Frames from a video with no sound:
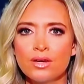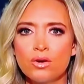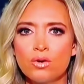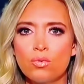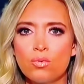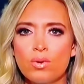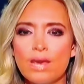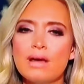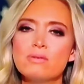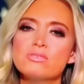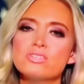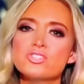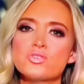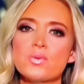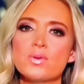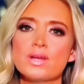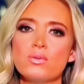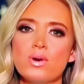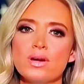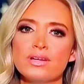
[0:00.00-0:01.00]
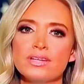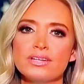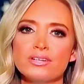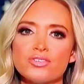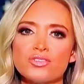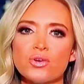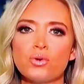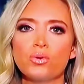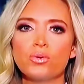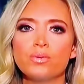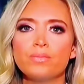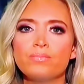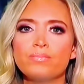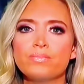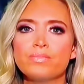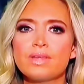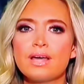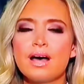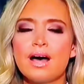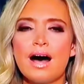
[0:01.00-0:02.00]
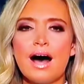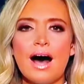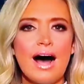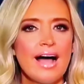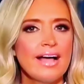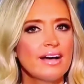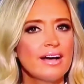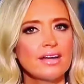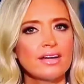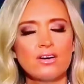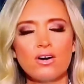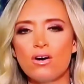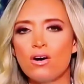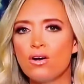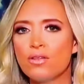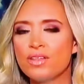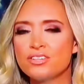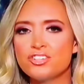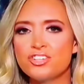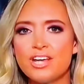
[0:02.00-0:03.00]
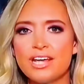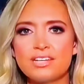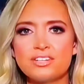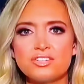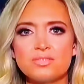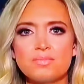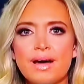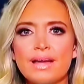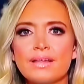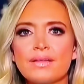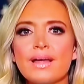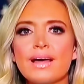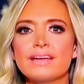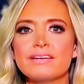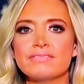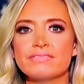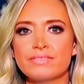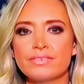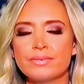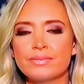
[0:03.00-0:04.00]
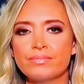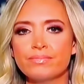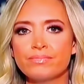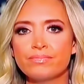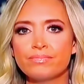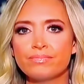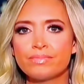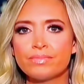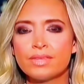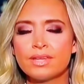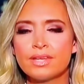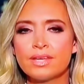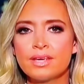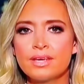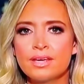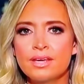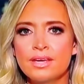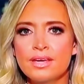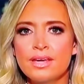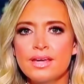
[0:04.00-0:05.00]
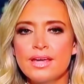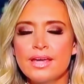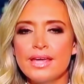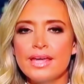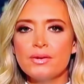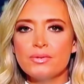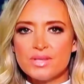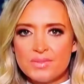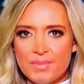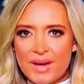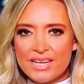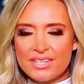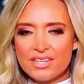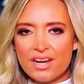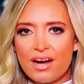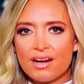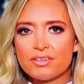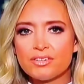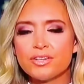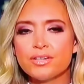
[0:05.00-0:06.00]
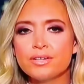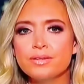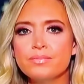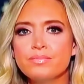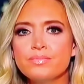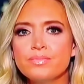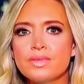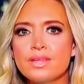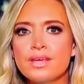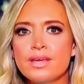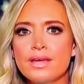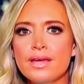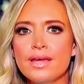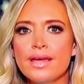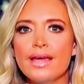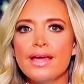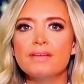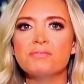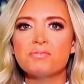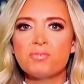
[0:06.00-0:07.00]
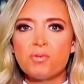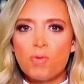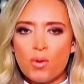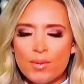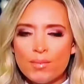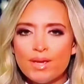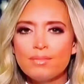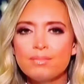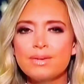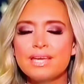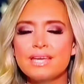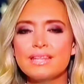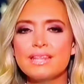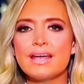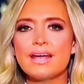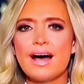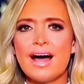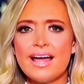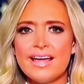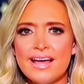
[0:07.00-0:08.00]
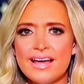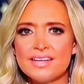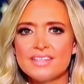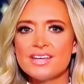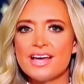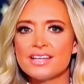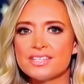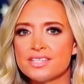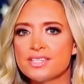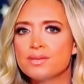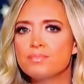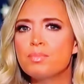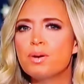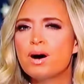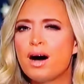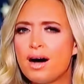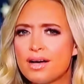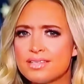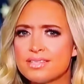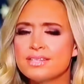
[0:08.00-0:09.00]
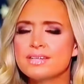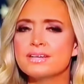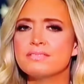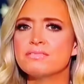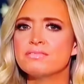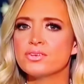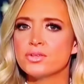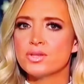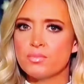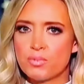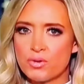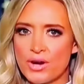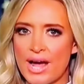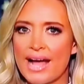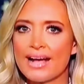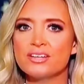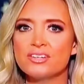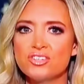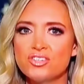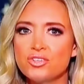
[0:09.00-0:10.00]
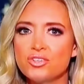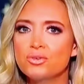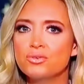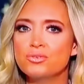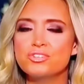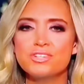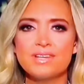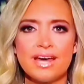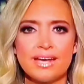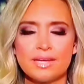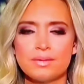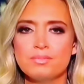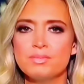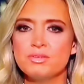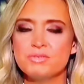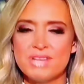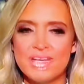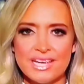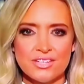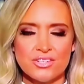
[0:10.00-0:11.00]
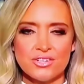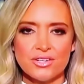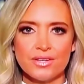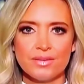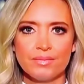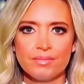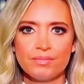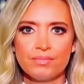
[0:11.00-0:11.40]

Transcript: When I was 21 years old, I got a call that changed my life. It was my doctor informing me that I had tested positive for the BRCA2 genetic mutation,